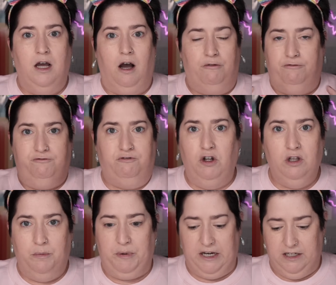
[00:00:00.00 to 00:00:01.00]
a
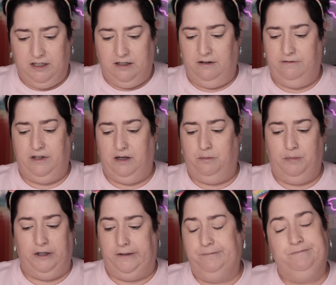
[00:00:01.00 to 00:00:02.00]
full opinion of them,
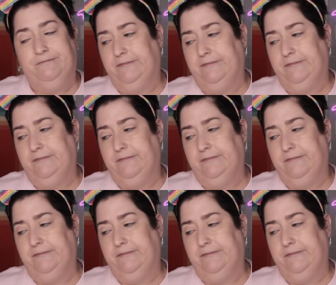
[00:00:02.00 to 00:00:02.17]
but